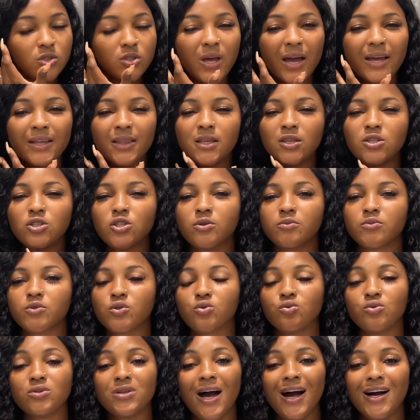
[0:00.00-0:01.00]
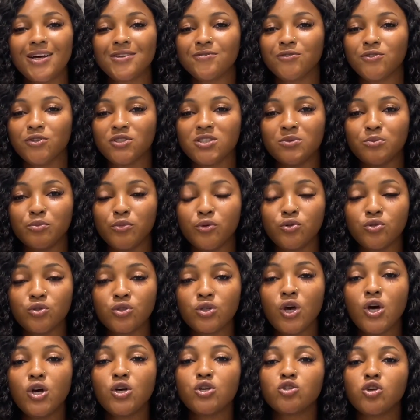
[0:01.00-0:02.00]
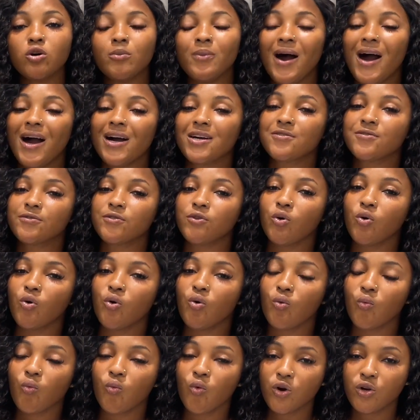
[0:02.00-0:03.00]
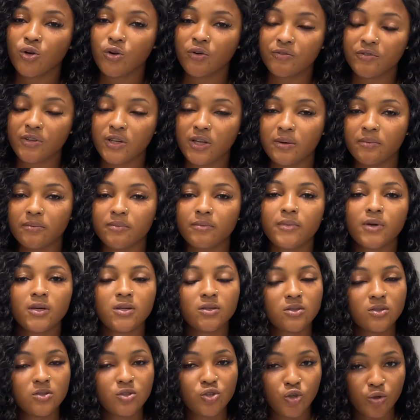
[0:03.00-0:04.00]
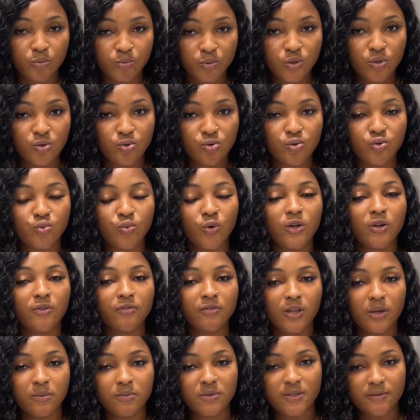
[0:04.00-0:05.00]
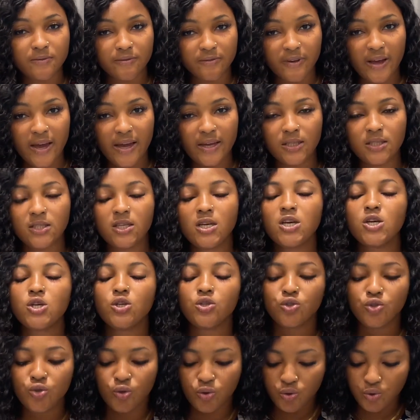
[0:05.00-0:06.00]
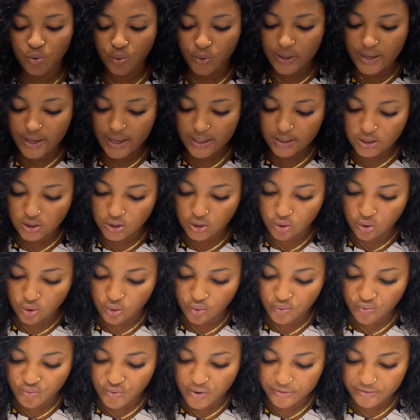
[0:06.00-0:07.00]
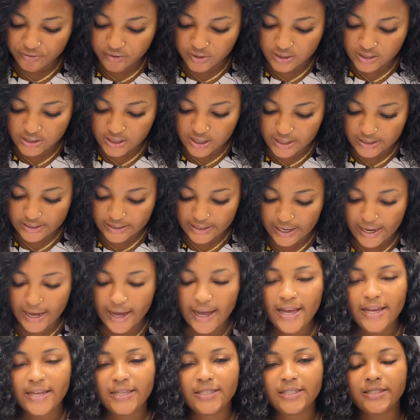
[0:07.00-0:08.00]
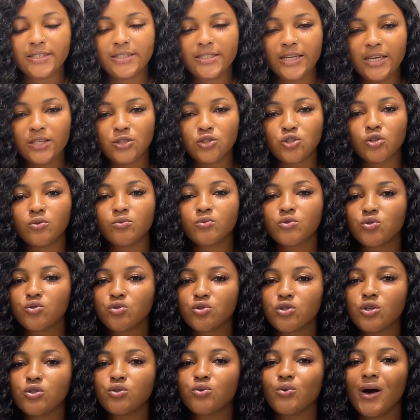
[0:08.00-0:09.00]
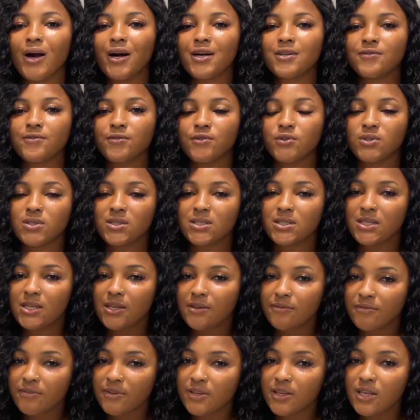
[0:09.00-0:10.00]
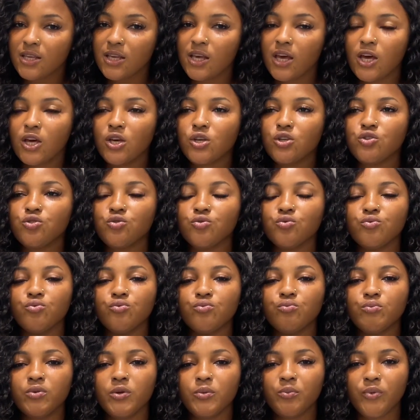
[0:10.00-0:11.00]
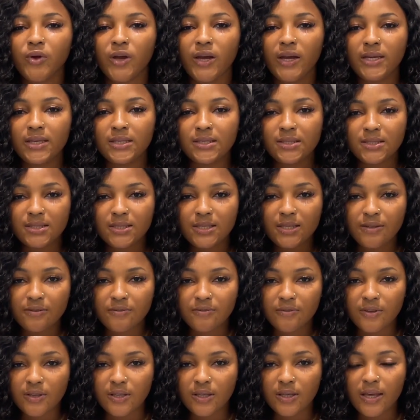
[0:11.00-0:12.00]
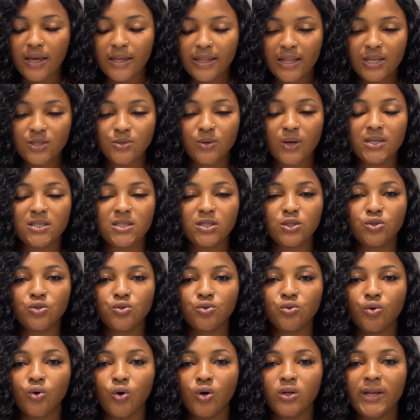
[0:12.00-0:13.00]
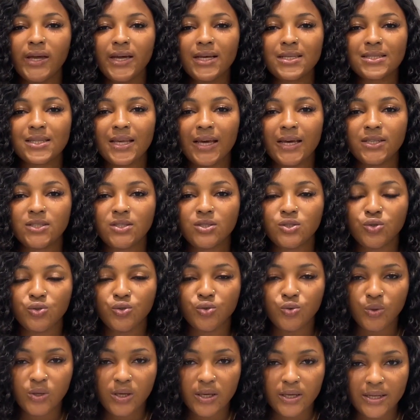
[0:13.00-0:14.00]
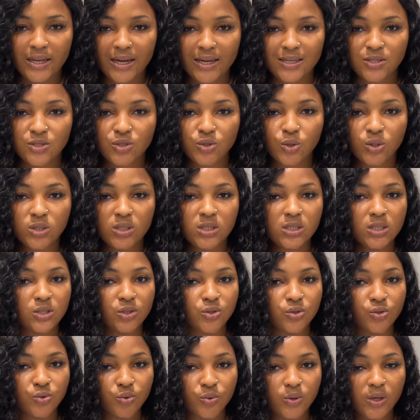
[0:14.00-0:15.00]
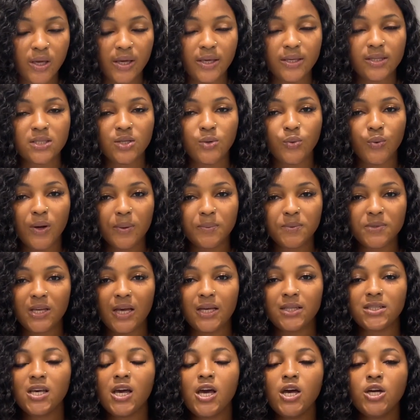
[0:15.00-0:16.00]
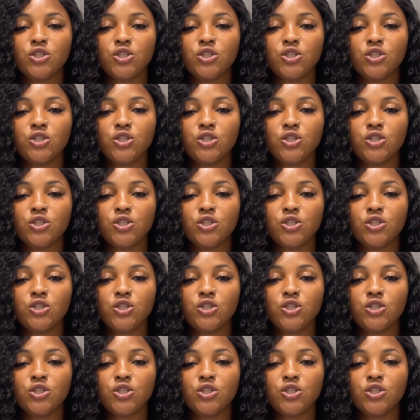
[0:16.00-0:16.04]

I think some schools ask for the both, some ask for one of them. Some schools, one of them is fine. So you get your reference letter. Then some schools also ask for CV. You prepare a CV. That's why I say you should go on SIUK. That's Study in UK is a website.